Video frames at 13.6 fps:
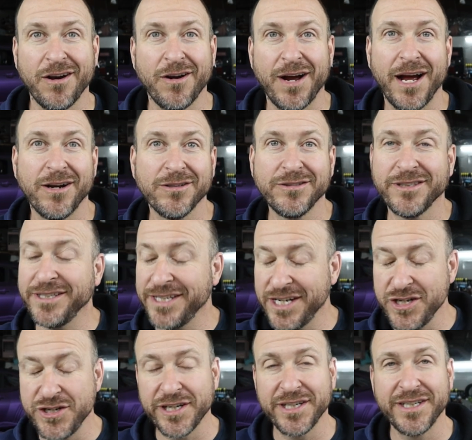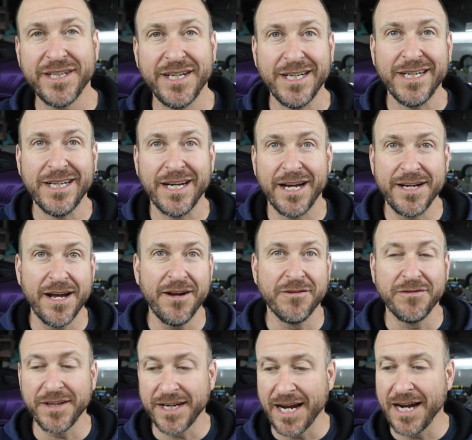Auto House and Ninja
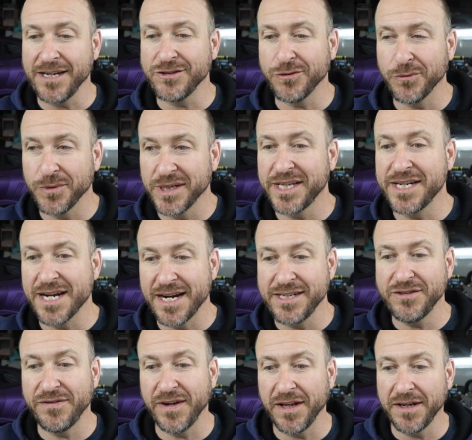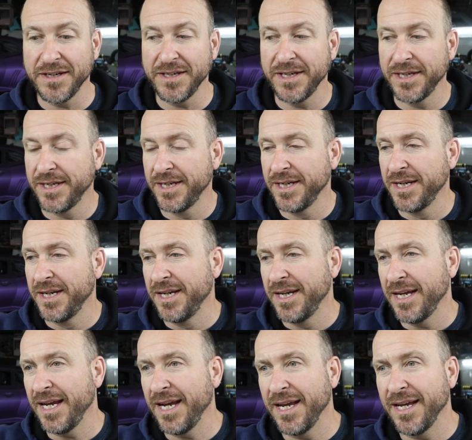enough. The guy is a really nice fella.
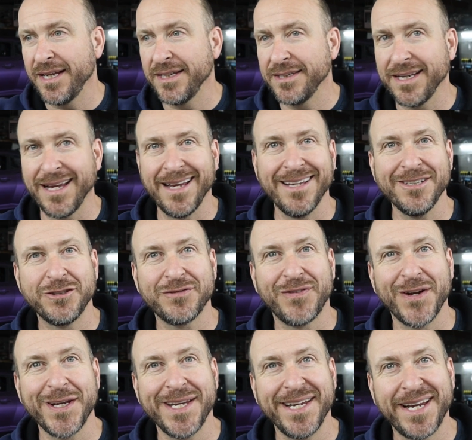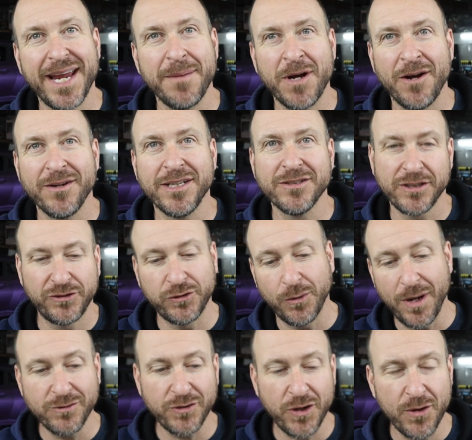And it's funny, he came out and he's like, so
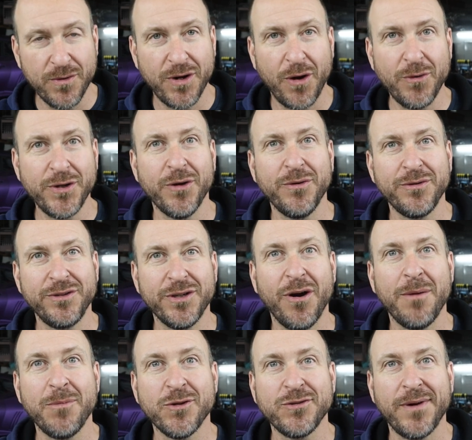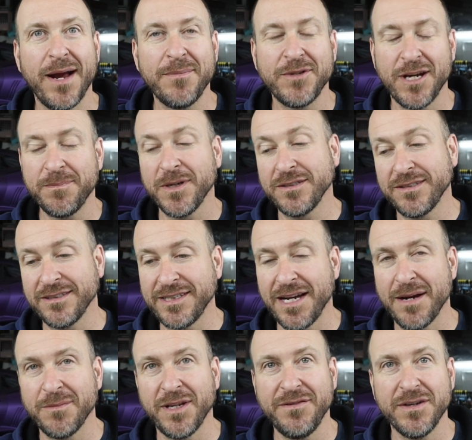how's it going? Oh, you're almost wrapped up. I says,
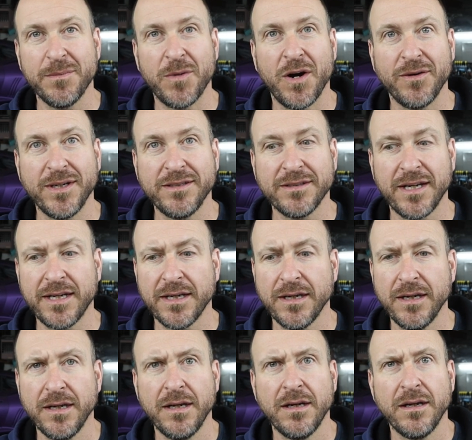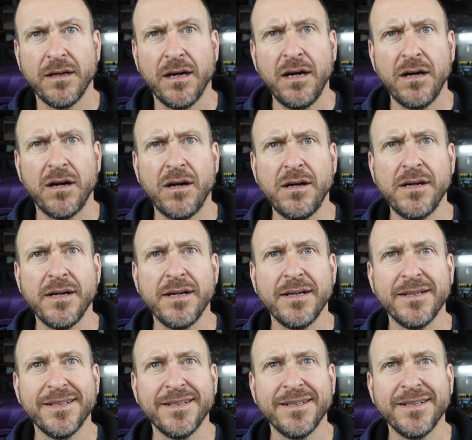yeah, I'm leaving tomorrow. He's like, oh,